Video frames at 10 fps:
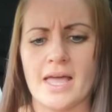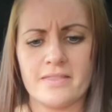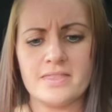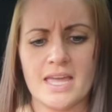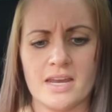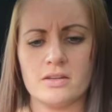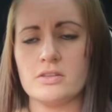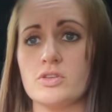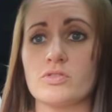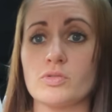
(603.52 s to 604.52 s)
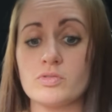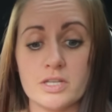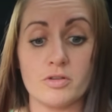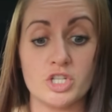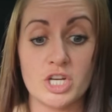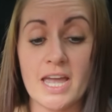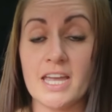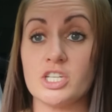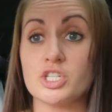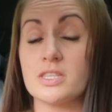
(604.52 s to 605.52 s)
And then you can also
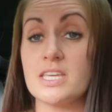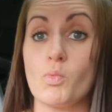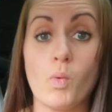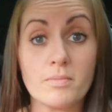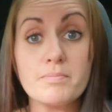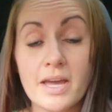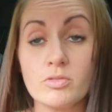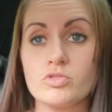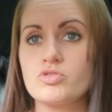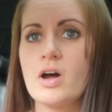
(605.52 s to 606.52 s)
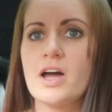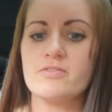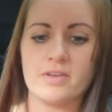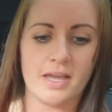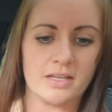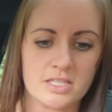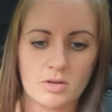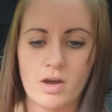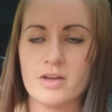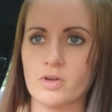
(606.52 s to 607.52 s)
change the one pedal driving.
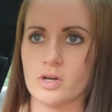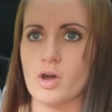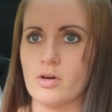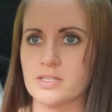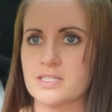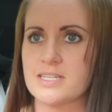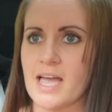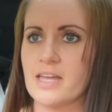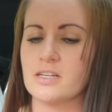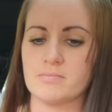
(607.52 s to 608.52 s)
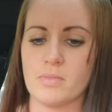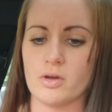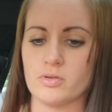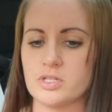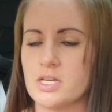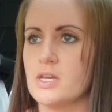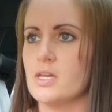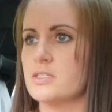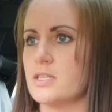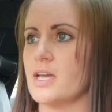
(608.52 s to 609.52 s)
So I've got it on the standard mode,
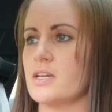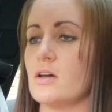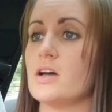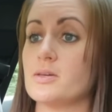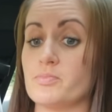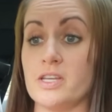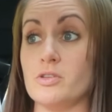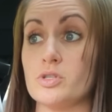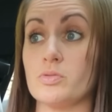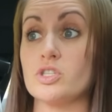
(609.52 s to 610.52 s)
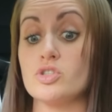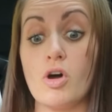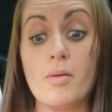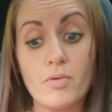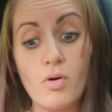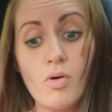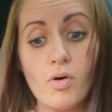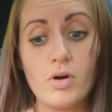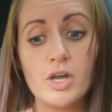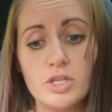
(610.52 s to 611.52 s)
so that can either bring you to a stop,
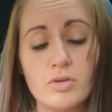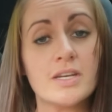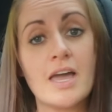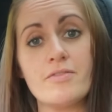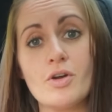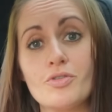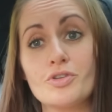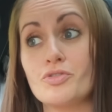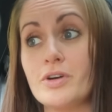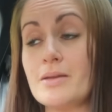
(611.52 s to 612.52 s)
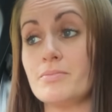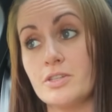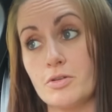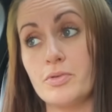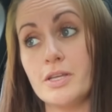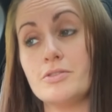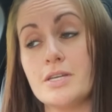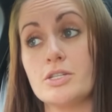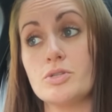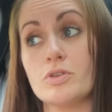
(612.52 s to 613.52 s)
or you can have it on creep, so it'll bring you
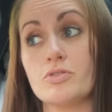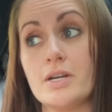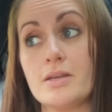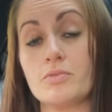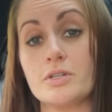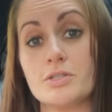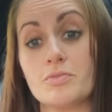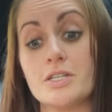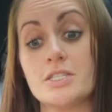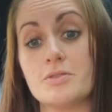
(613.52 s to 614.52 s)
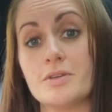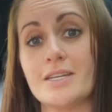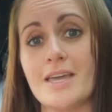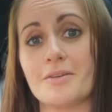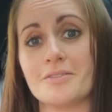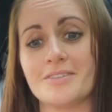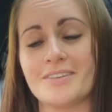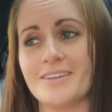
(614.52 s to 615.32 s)
down to a creep, which is what it's doing now.